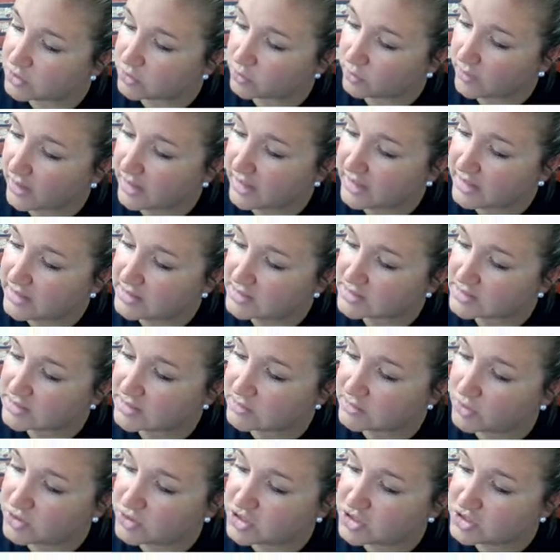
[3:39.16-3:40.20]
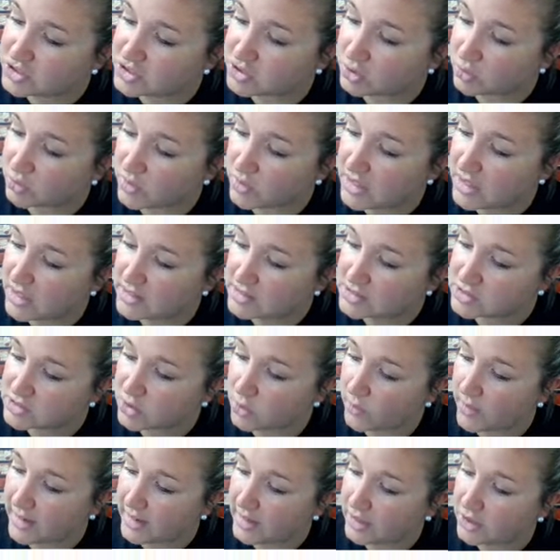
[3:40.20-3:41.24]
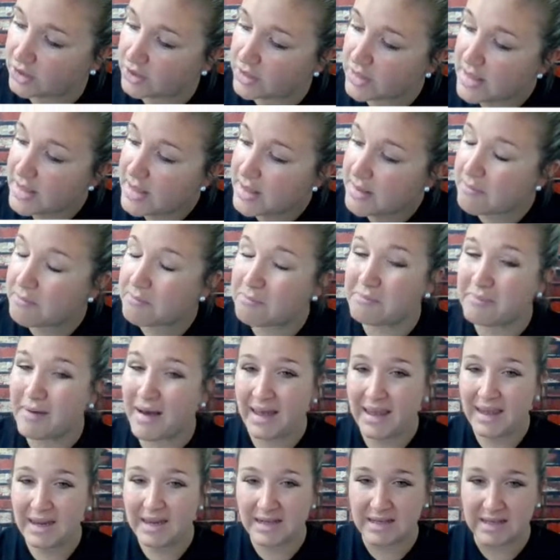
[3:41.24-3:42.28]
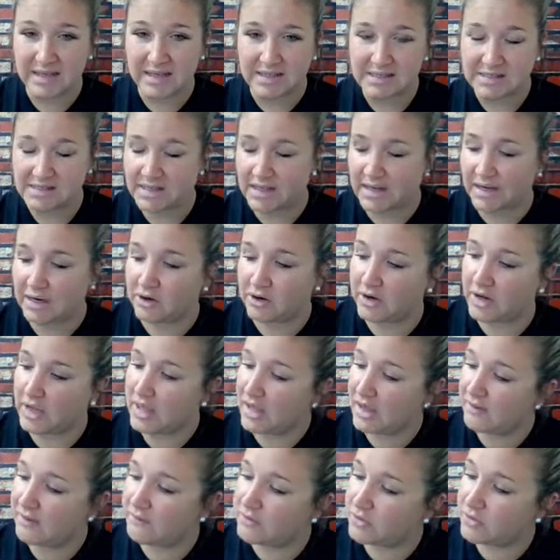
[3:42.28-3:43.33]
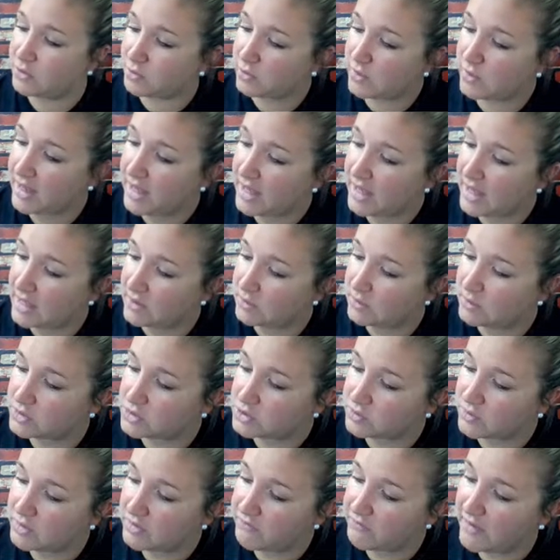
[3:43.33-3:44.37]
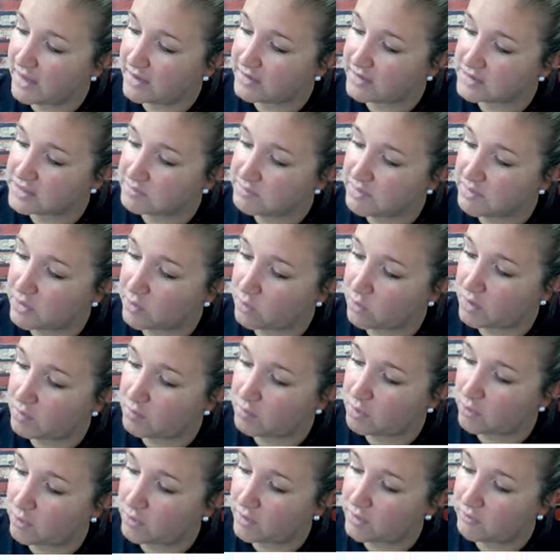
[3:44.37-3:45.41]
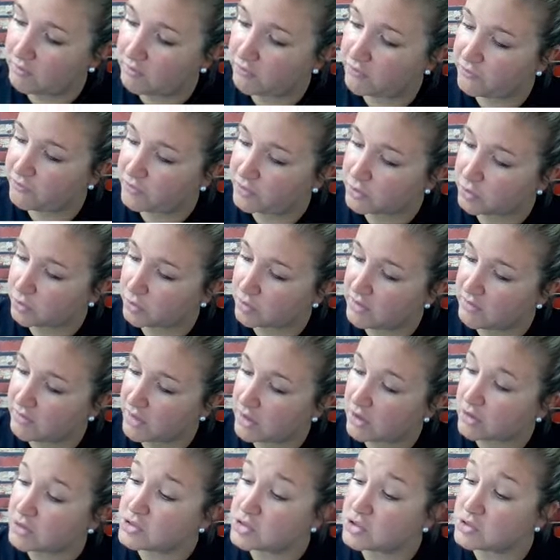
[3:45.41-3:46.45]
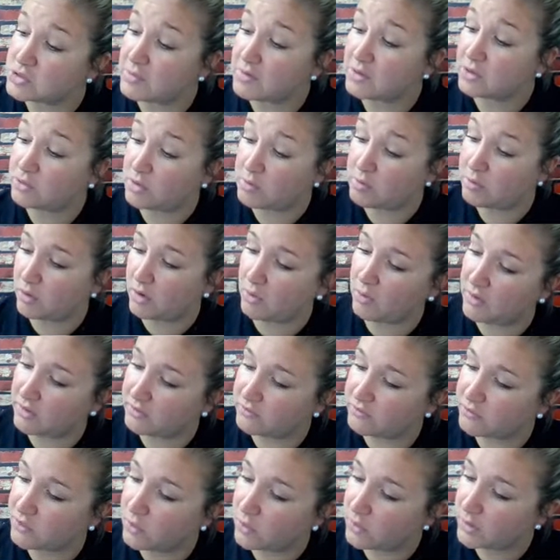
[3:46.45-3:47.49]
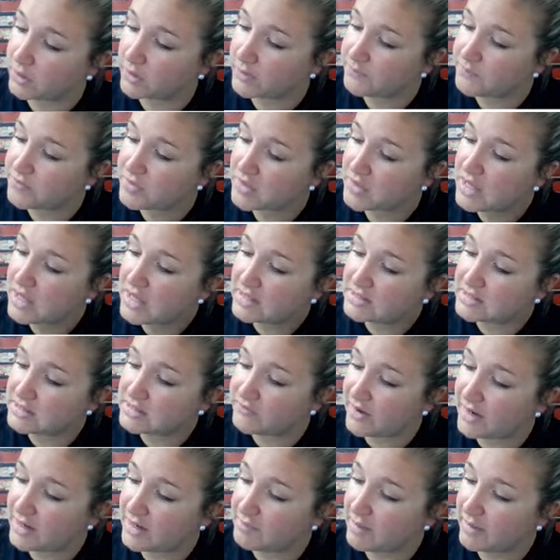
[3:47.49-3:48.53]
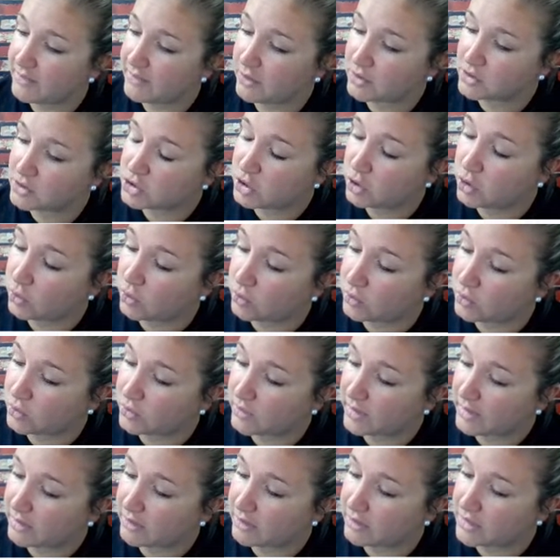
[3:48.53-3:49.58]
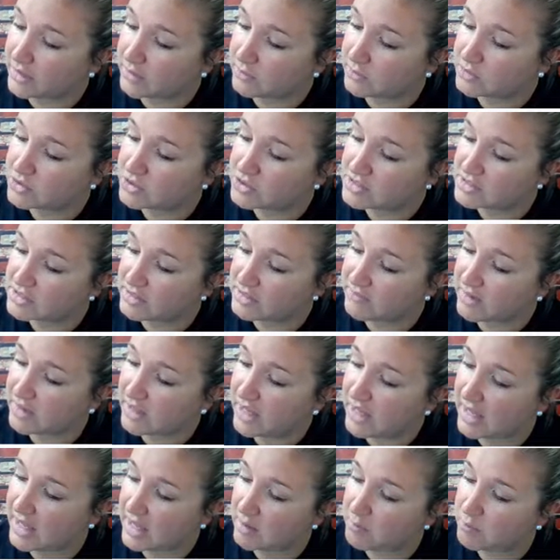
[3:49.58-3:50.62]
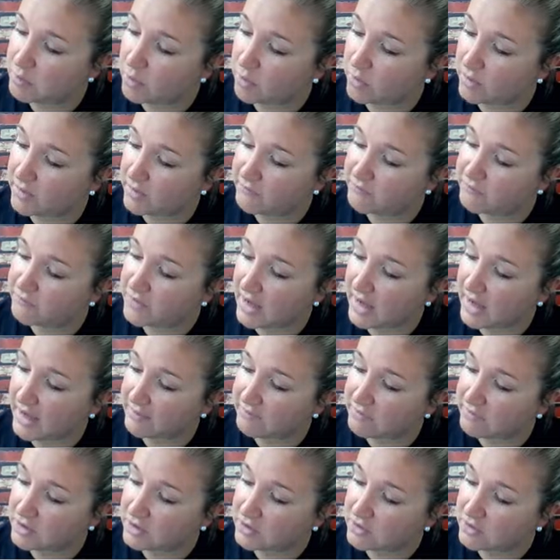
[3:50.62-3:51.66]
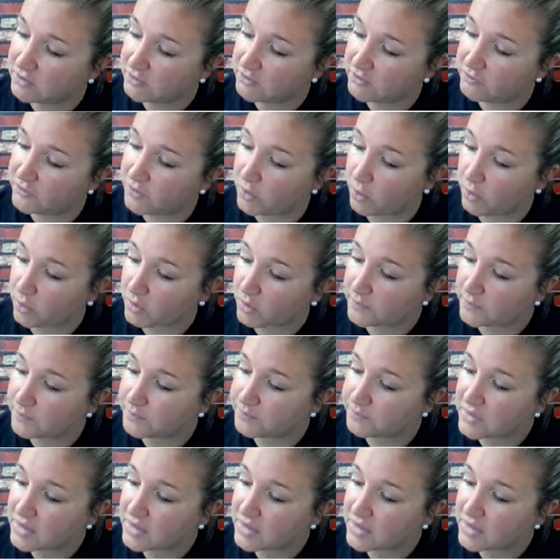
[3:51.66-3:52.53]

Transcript: the radius, which is 3 squared, minus the area of the red, which we found to be 1.3, or excuse me, 3.14, divided by our total area, which is 78.54.